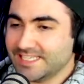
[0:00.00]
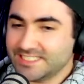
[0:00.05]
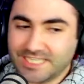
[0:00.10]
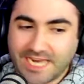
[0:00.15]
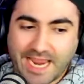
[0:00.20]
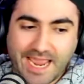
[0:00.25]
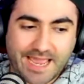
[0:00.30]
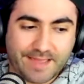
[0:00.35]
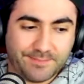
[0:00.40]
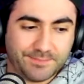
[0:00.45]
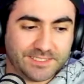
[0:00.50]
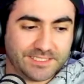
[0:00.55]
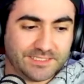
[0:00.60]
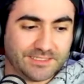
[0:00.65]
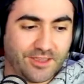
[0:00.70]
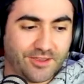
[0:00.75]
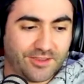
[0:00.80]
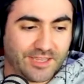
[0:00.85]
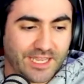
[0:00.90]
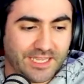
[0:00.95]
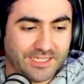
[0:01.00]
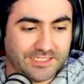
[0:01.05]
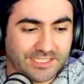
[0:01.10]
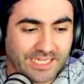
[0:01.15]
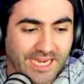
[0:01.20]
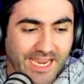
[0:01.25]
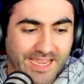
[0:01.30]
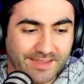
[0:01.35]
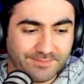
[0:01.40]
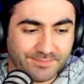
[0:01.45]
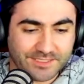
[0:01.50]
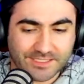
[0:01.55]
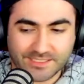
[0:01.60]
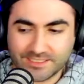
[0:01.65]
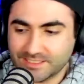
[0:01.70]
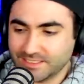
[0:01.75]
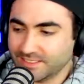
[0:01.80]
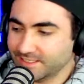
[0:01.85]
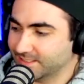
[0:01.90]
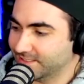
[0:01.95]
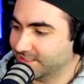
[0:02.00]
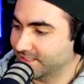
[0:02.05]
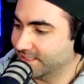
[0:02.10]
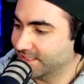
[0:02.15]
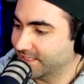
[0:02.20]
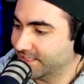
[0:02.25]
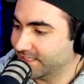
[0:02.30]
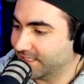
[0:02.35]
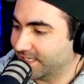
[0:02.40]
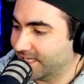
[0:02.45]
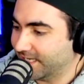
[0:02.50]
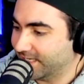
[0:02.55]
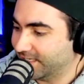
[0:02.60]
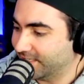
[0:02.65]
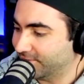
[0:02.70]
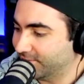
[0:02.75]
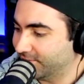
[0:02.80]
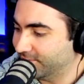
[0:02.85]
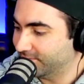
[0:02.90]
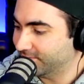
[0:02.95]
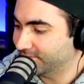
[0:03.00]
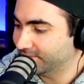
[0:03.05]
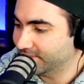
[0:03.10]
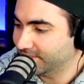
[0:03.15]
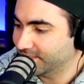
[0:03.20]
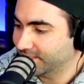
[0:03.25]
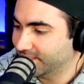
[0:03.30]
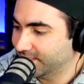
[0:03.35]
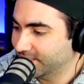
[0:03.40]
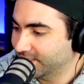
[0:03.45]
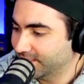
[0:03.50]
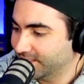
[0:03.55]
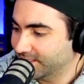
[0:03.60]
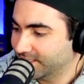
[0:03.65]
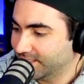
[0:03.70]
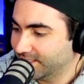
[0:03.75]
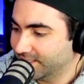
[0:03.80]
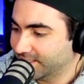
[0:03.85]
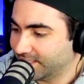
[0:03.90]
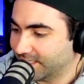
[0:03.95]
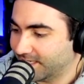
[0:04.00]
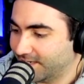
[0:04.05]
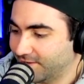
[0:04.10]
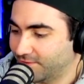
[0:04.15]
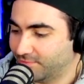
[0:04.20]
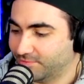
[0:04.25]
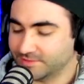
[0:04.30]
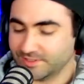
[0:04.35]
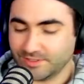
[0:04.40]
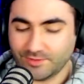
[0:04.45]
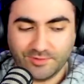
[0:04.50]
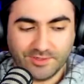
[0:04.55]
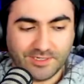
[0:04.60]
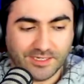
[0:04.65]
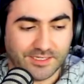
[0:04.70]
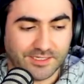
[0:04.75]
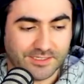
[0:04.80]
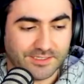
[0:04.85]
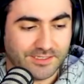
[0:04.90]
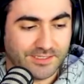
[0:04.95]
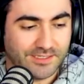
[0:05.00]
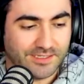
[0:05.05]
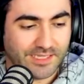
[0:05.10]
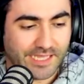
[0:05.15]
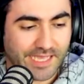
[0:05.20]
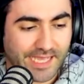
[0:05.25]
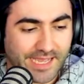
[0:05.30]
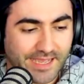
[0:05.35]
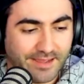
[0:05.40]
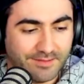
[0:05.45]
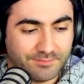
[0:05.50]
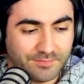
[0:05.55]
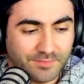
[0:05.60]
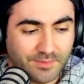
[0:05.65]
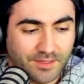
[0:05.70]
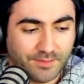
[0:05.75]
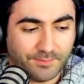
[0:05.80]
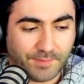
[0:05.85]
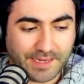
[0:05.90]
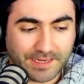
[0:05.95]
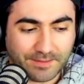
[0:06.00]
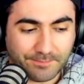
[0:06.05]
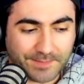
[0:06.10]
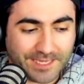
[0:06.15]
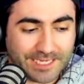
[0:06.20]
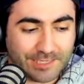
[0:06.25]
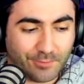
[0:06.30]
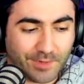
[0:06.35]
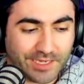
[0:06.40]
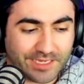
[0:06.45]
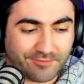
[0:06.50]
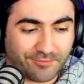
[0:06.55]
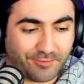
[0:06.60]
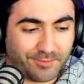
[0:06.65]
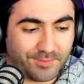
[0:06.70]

jabs. Go and get your jabs and get it all sorted. Been a big week for